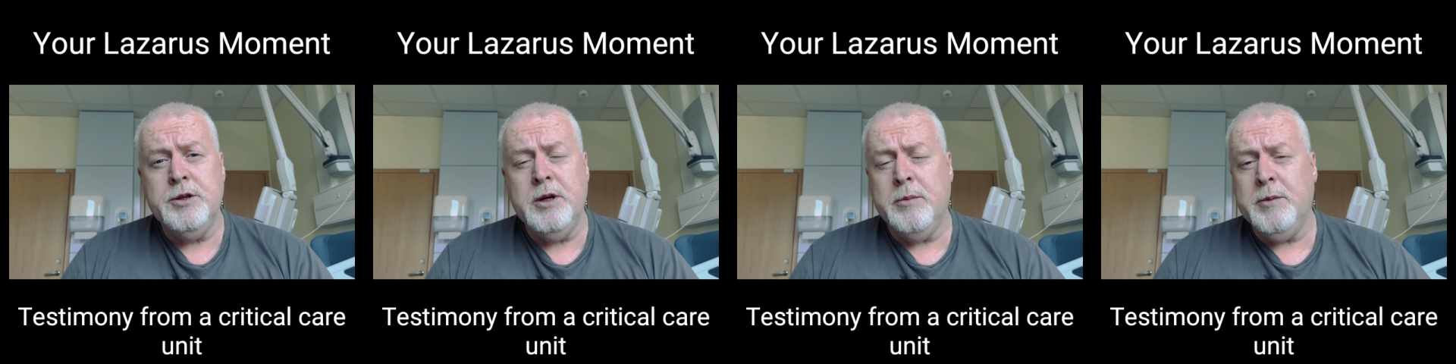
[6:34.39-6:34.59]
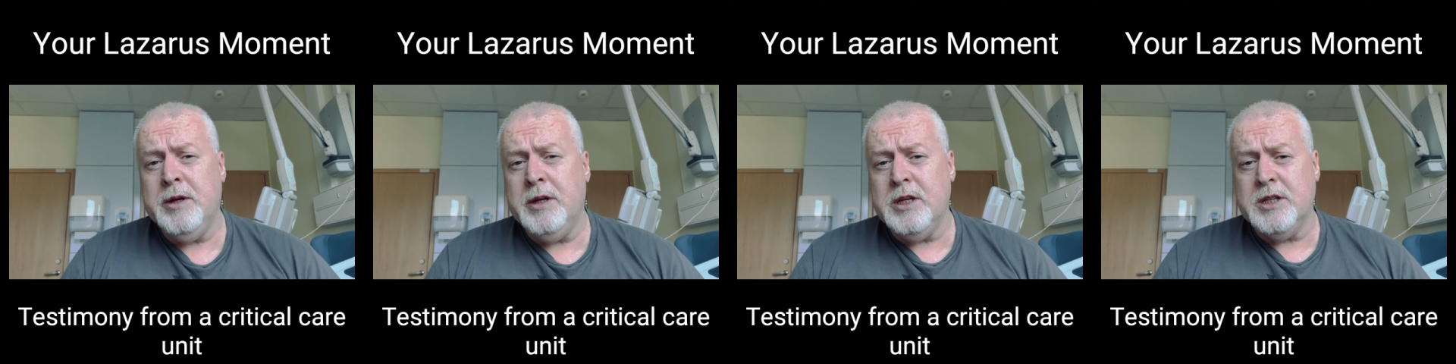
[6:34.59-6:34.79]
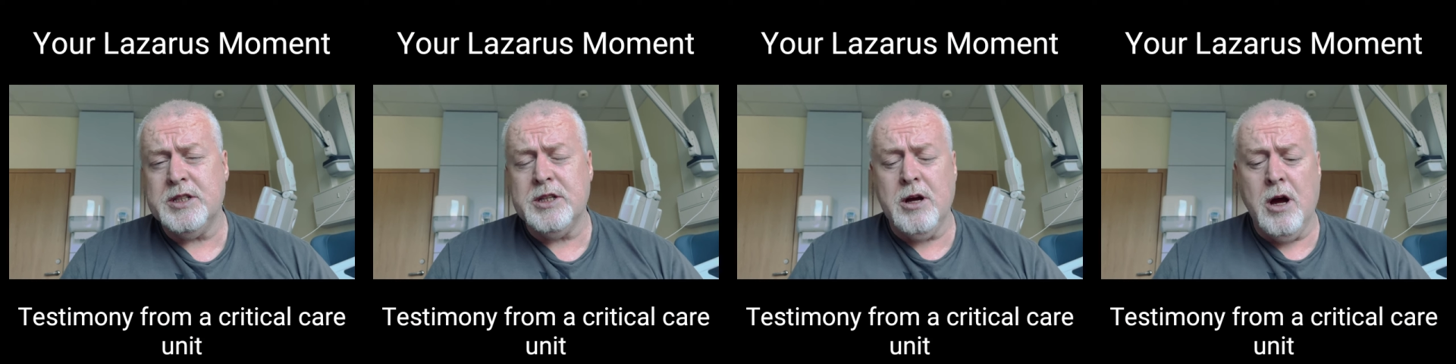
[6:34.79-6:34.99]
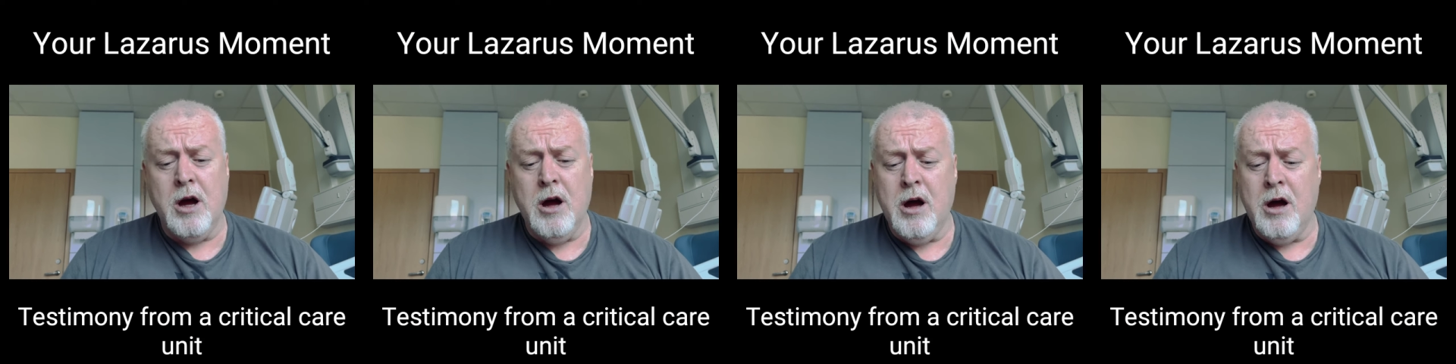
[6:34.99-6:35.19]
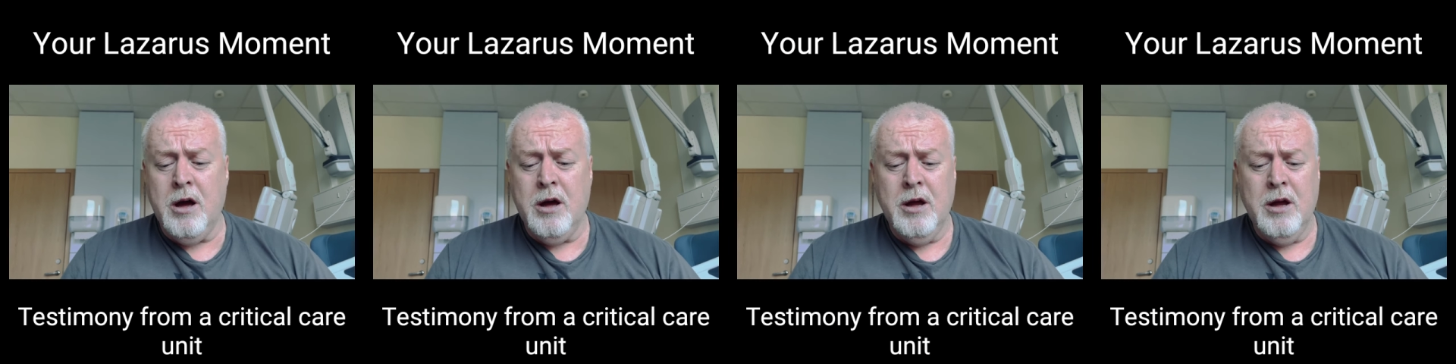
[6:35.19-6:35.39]
I mean, the
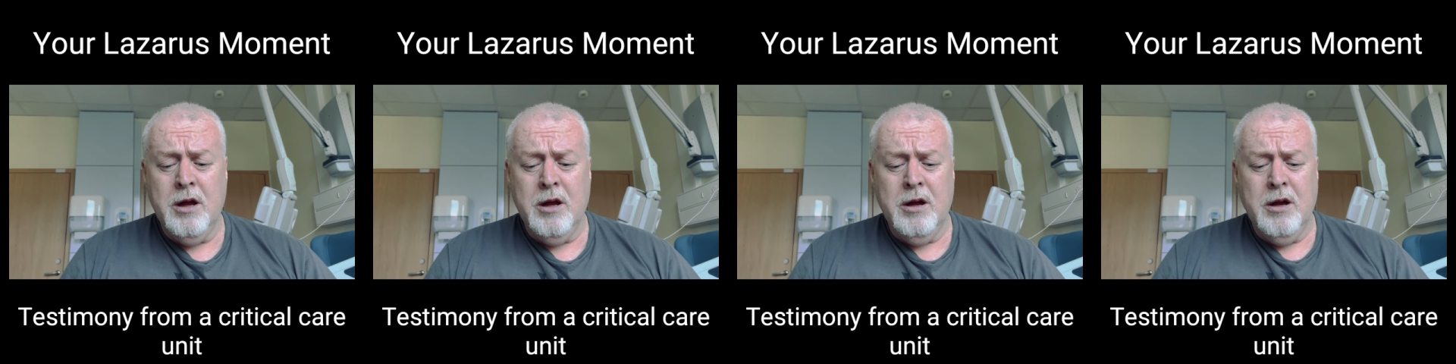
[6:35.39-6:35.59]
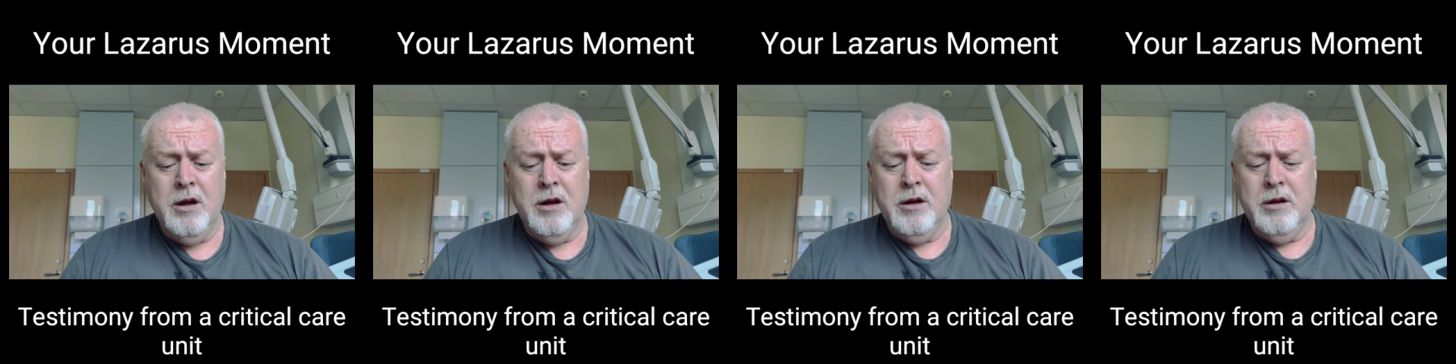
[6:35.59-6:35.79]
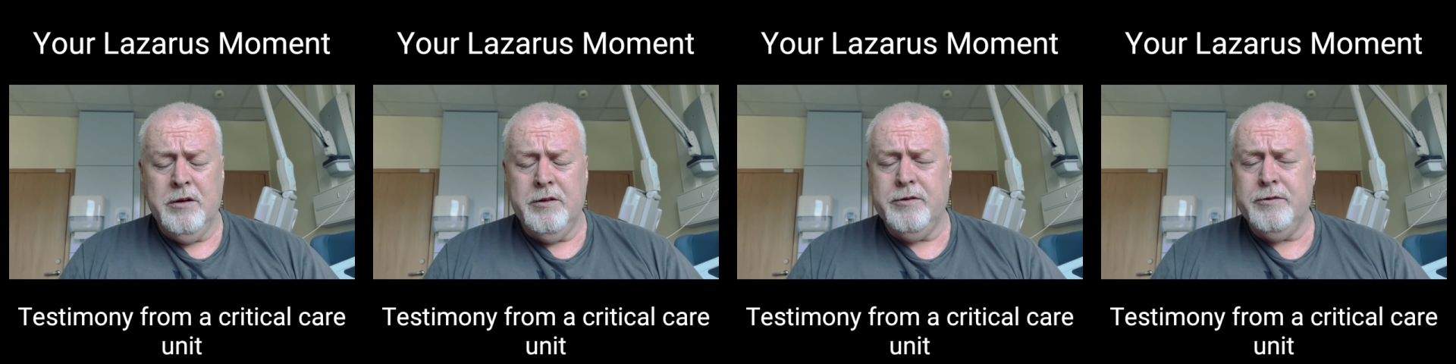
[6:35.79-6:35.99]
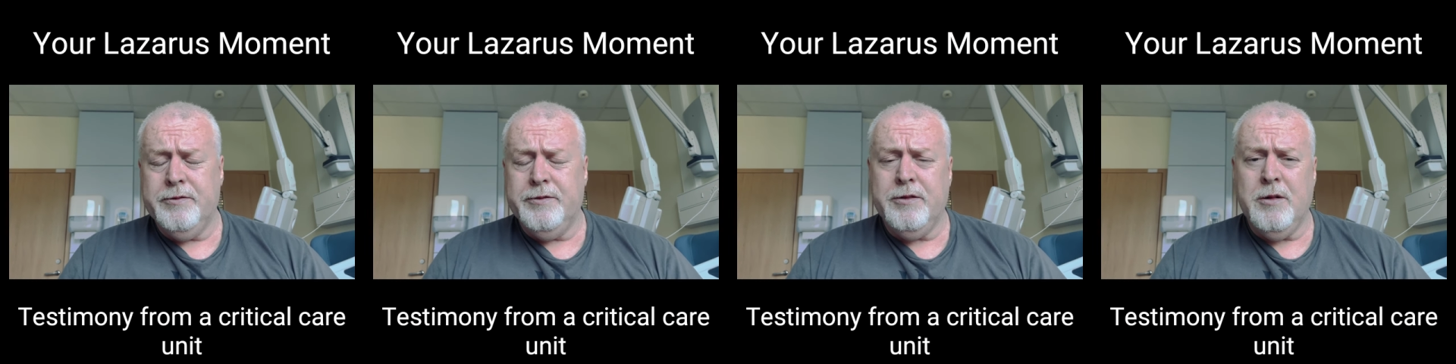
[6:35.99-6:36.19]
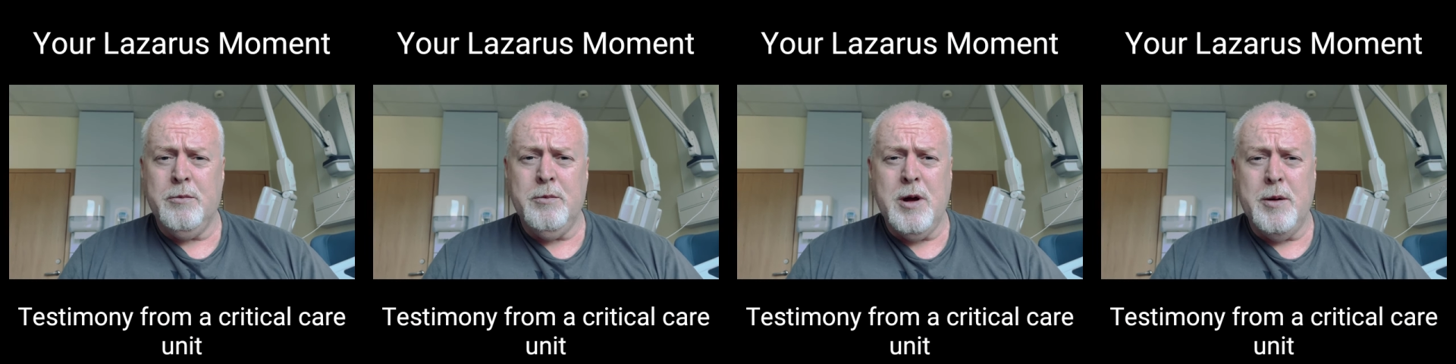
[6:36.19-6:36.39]
scar
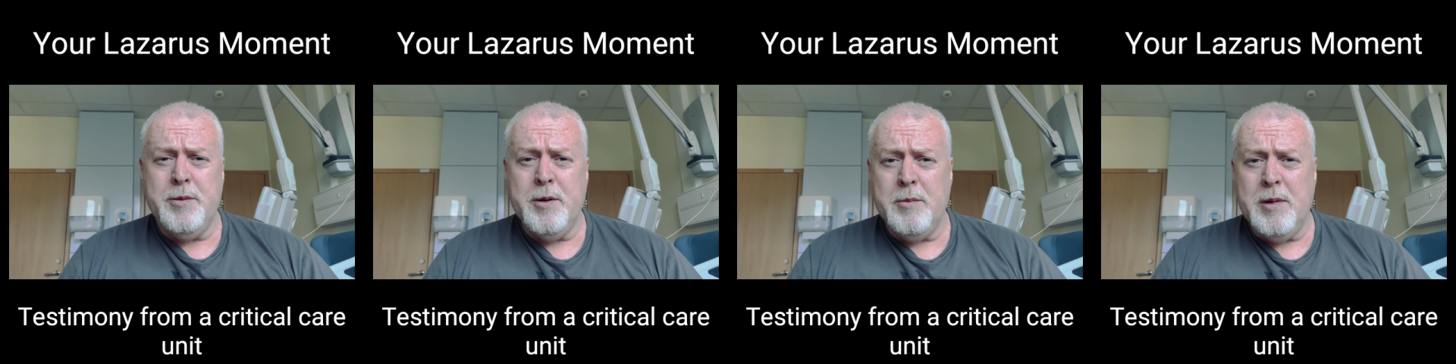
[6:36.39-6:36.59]
from up at